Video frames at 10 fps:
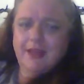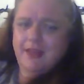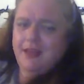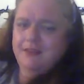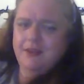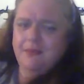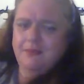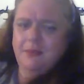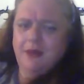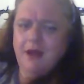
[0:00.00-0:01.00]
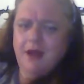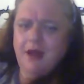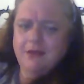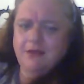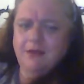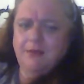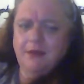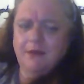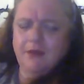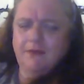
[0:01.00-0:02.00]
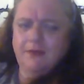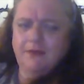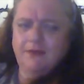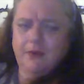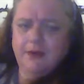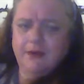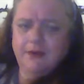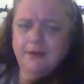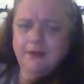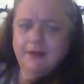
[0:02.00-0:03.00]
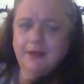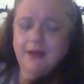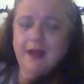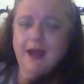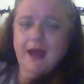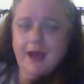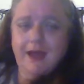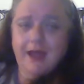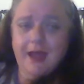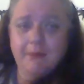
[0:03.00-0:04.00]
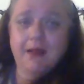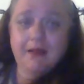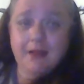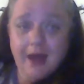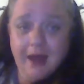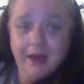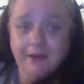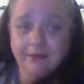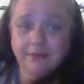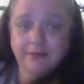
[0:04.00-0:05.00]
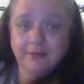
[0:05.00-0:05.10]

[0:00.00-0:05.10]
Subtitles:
And that's something to be awesomely grateful for. I am alive.